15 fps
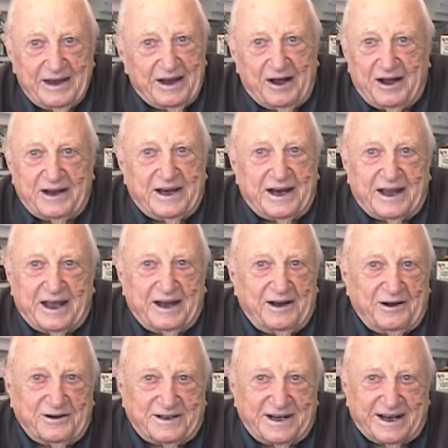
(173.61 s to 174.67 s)
No, I didn't get
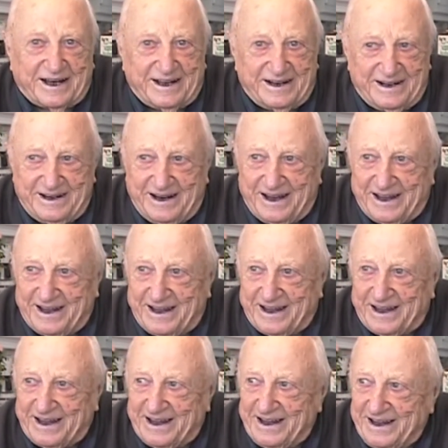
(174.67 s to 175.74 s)
no ticket.